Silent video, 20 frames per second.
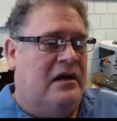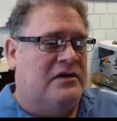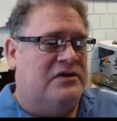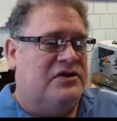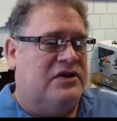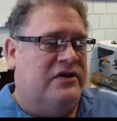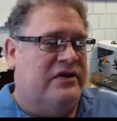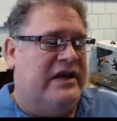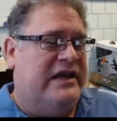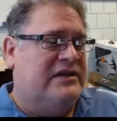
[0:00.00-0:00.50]

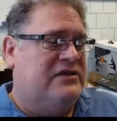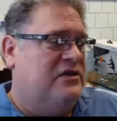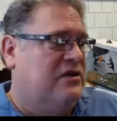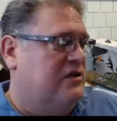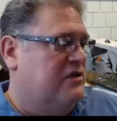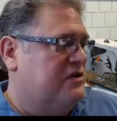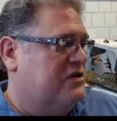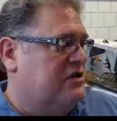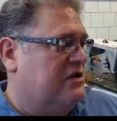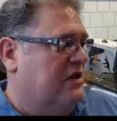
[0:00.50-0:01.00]
So that's
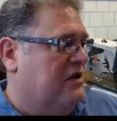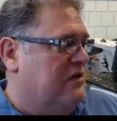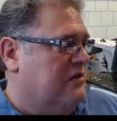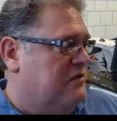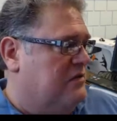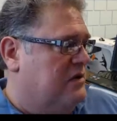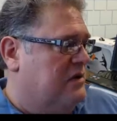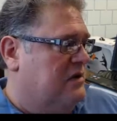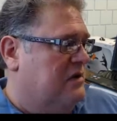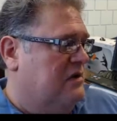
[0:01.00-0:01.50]
going to
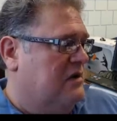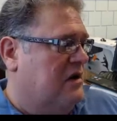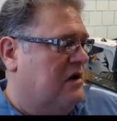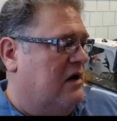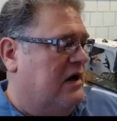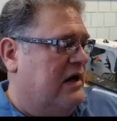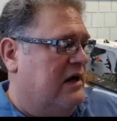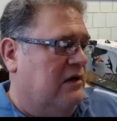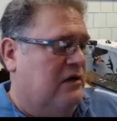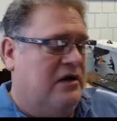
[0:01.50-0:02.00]
slow
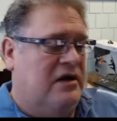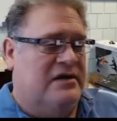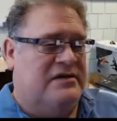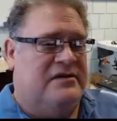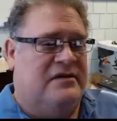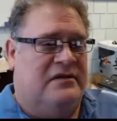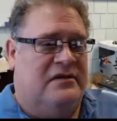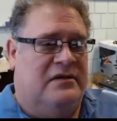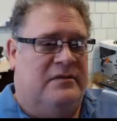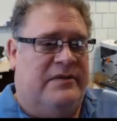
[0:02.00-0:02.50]
our air
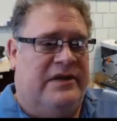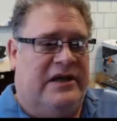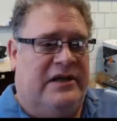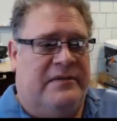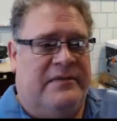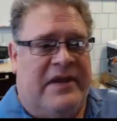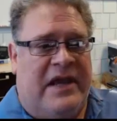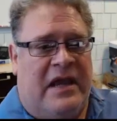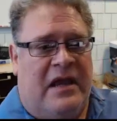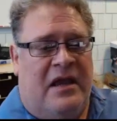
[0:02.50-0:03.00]
loss a little bit.